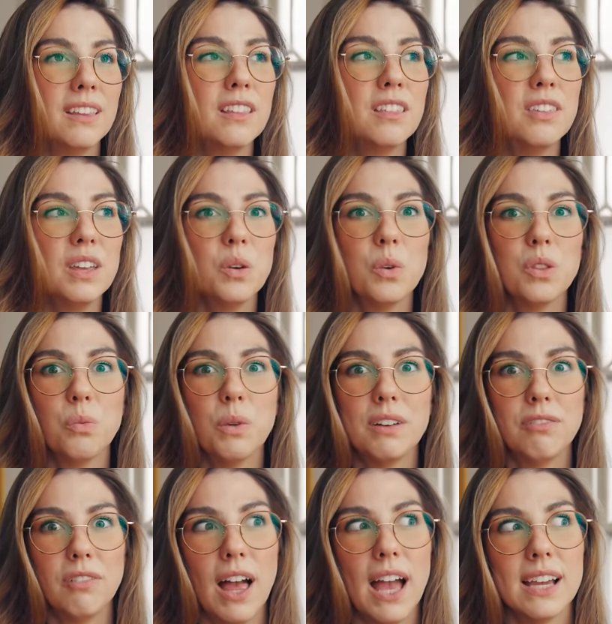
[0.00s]
The thing with
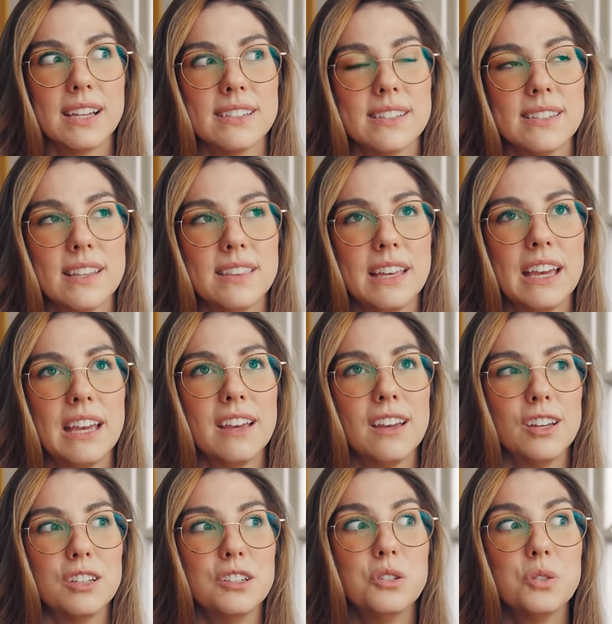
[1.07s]
red flags is that
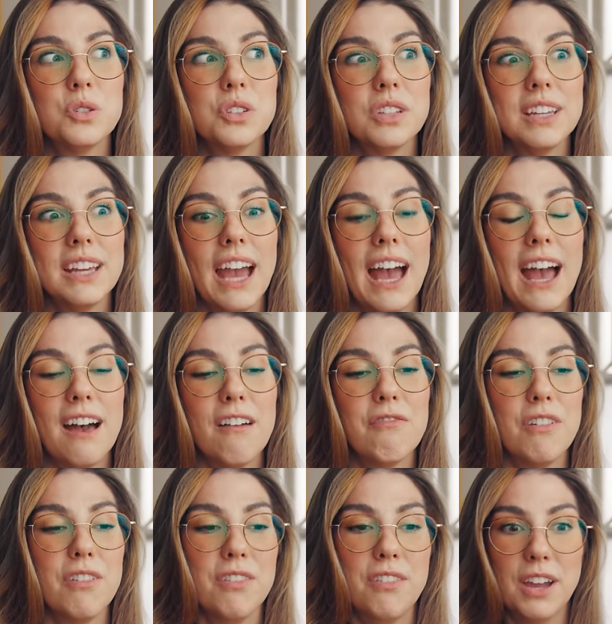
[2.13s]
they usually
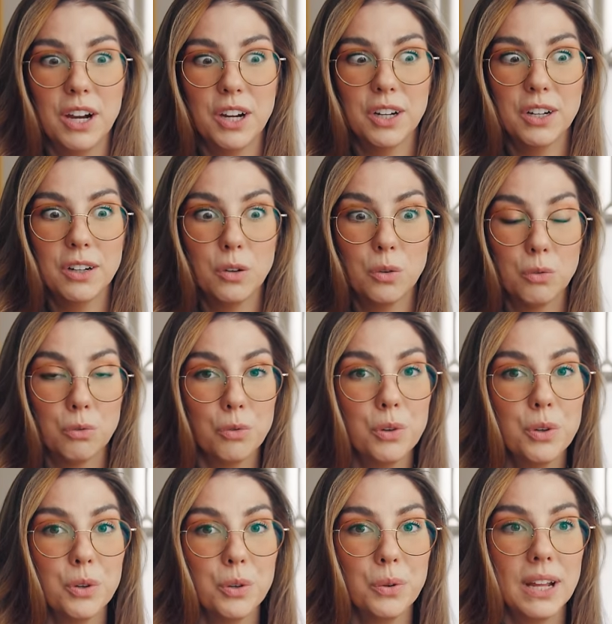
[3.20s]
have their
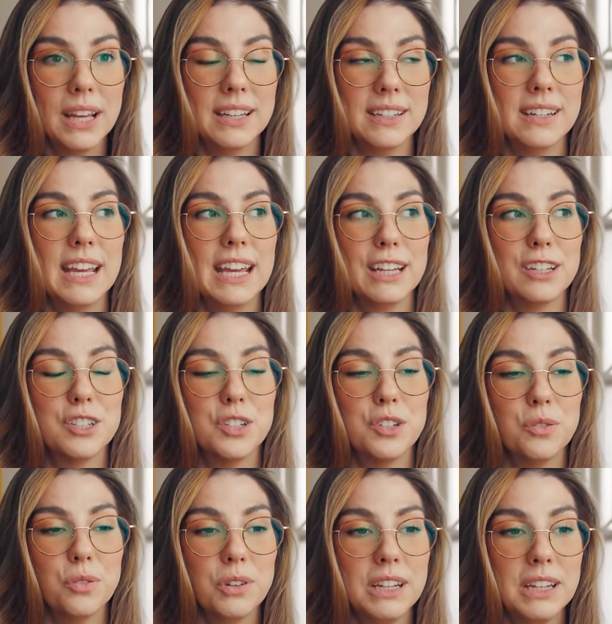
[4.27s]
root in
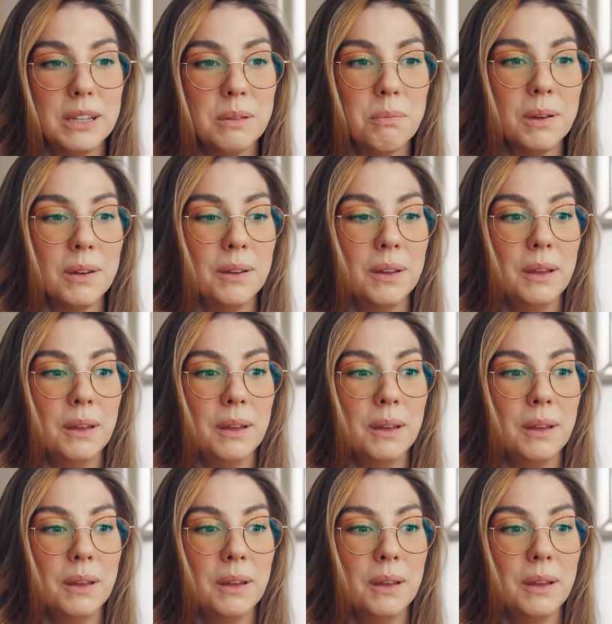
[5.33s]
extreme